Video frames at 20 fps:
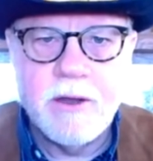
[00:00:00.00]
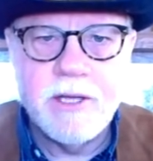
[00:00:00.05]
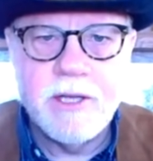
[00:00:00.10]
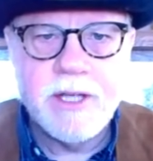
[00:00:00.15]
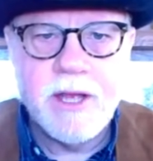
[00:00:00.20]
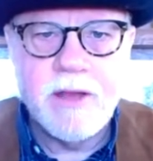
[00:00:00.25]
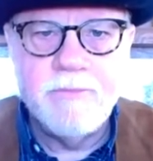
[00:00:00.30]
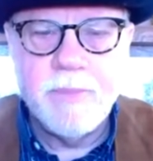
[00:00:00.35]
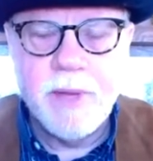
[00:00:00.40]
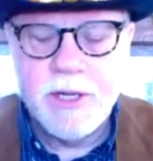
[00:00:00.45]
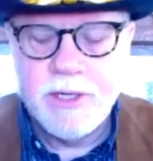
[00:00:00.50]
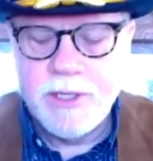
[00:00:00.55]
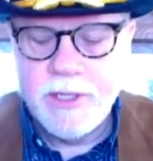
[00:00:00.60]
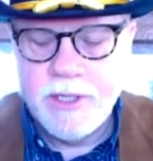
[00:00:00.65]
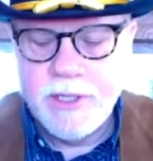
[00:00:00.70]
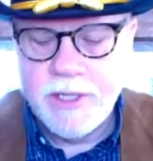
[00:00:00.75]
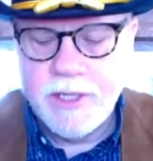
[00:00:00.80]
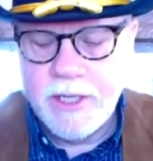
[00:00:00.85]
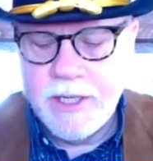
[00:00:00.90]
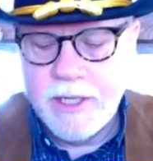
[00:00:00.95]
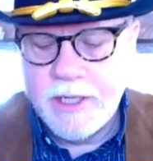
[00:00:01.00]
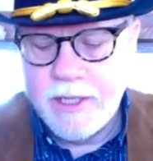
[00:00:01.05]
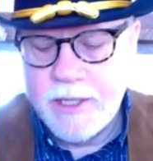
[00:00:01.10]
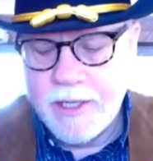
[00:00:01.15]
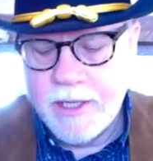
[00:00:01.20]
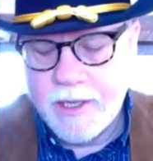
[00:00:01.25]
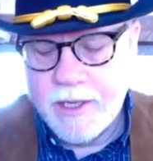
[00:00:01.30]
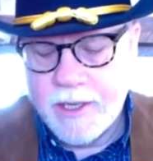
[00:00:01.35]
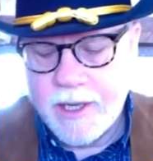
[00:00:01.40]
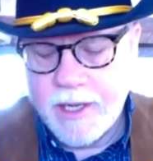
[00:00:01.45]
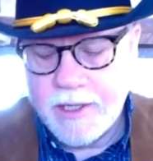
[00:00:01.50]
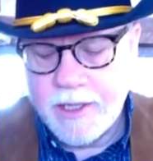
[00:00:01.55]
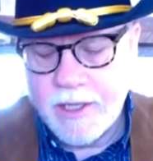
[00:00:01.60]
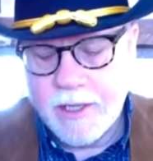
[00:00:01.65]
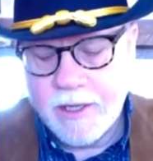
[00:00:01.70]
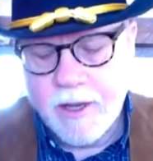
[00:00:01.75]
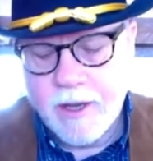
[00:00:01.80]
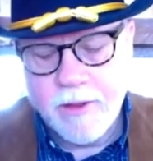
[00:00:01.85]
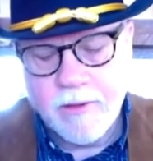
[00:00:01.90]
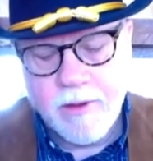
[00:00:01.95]
as I've mentioned in, I think,
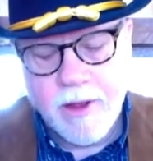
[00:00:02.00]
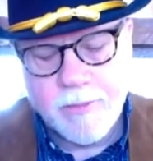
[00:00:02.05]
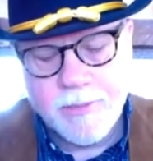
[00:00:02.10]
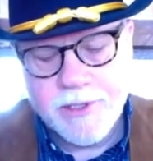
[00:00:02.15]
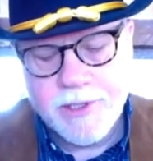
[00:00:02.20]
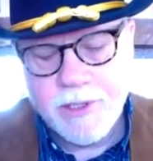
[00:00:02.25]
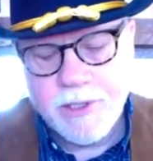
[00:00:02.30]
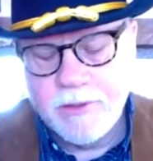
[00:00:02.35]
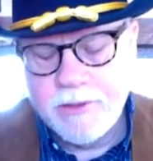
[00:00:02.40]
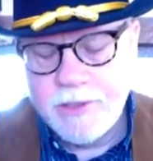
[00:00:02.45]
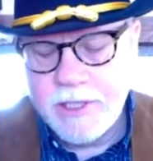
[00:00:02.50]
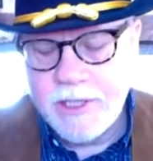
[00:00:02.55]
other episodes,